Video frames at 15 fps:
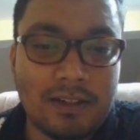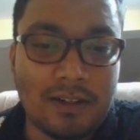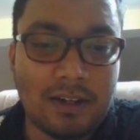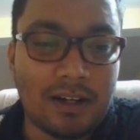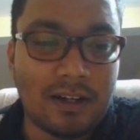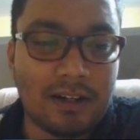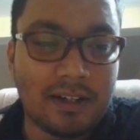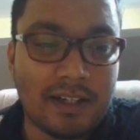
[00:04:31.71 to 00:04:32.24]

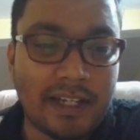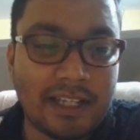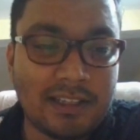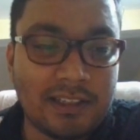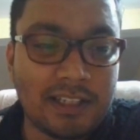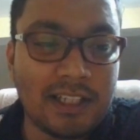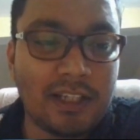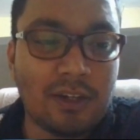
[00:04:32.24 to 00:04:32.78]

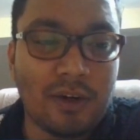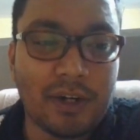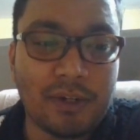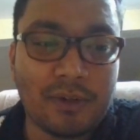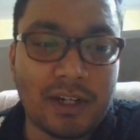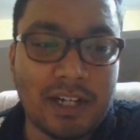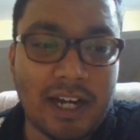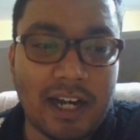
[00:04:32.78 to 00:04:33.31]
a3, or you
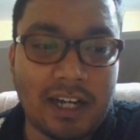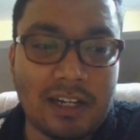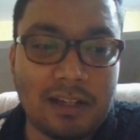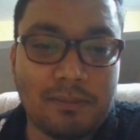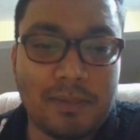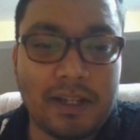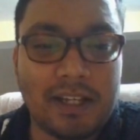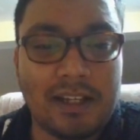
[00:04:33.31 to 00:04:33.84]
can directly
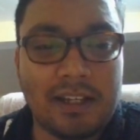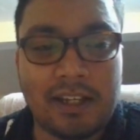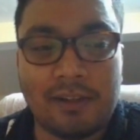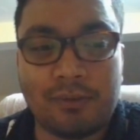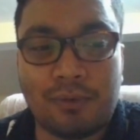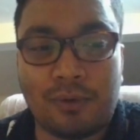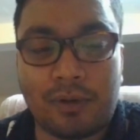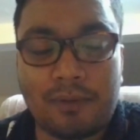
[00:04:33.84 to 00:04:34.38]
play
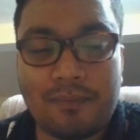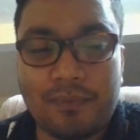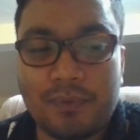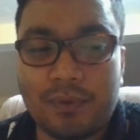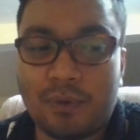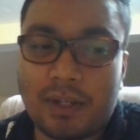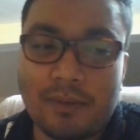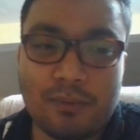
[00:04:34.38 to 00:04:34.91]
a4.
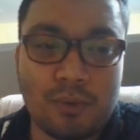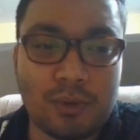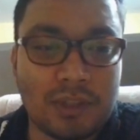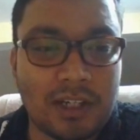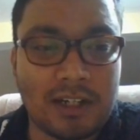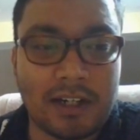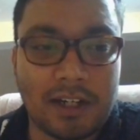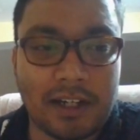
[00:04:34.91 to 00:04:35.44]
Okay, both
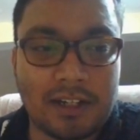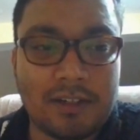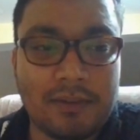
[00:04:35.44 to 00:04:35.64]
are correct.